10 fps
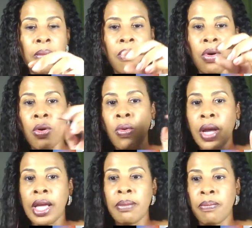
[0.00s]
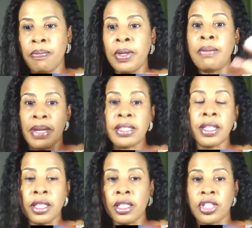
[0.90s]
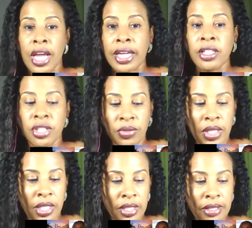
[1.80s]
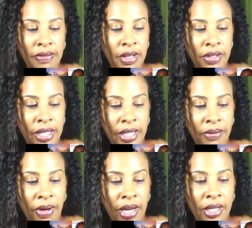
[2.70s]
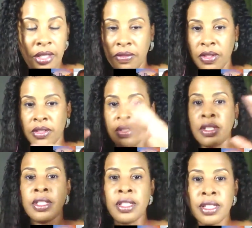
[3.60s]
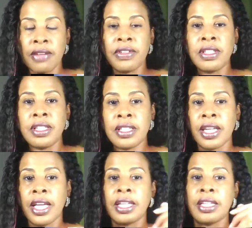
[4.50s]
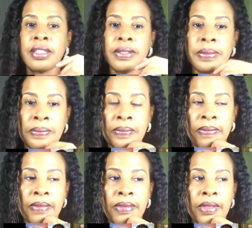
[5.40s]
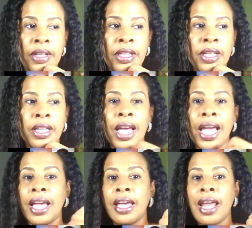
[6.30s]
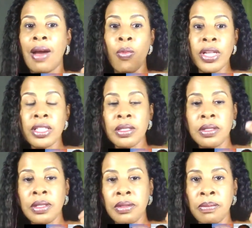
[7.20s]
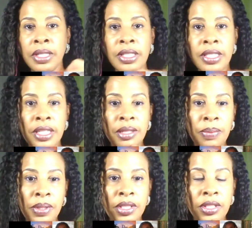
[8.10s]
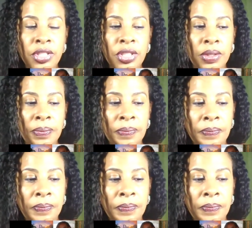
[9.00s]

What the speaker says: who had been basically the Jack and Jill kids of their day, right? Of the 70s and 80s. And I went to BET and pitched the show.